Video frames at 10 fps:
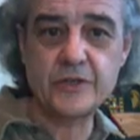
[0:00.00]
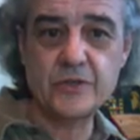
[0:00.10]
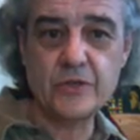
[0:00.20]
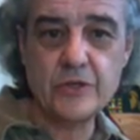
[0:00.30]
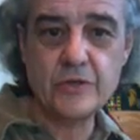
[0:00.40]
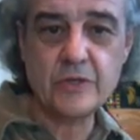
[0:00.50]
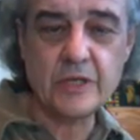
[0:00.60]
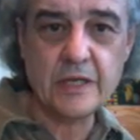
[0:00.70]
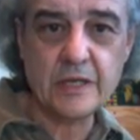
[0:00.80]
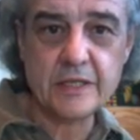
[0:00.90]
so that you
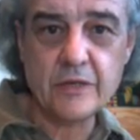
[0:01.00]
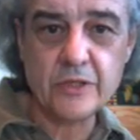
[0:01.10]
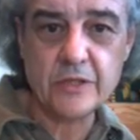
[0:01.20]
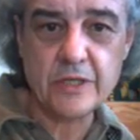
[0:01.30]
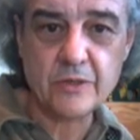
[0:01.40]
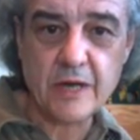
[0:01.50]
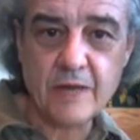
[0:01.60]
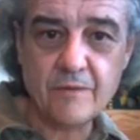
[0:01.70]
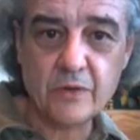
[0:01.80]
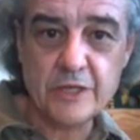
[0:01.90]
can calculate the
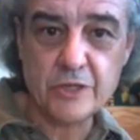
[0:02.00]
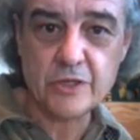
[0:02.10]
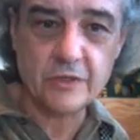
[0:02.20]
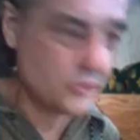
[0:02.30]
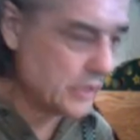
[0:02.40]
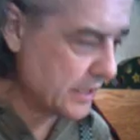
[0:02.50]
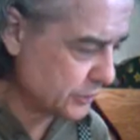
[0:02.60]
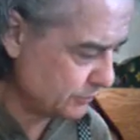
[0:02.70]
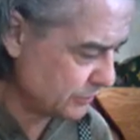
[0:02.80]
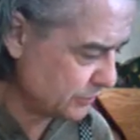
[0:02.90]
gravitational
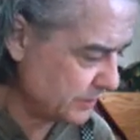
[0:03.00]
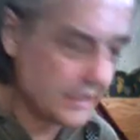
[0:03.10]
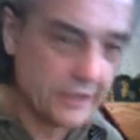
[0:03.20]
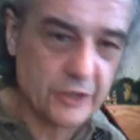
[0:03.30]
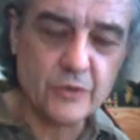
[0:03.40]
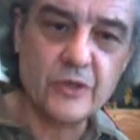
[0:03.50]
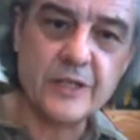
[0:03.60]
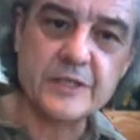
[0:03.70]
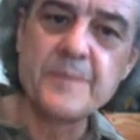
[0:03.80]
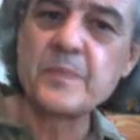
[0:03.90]
attraction between any two
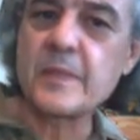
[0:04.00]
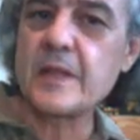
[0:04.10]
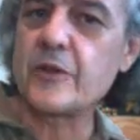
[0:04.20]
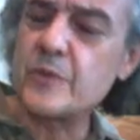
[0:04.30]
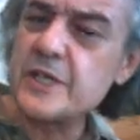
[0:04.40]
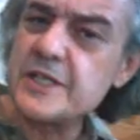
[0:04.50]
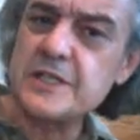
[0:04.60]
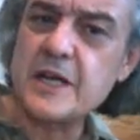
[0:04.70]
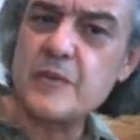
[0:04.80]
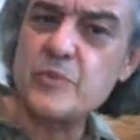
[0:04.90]
things. Now the
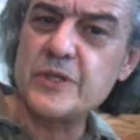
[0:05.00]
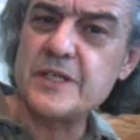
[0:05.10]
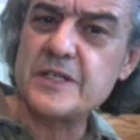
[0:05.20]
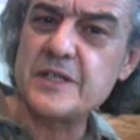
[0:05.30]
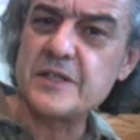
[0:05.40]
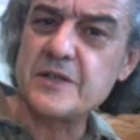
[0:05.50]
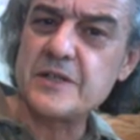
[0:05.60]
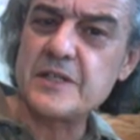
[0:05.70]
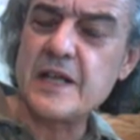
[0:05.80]
reason that I put these in there is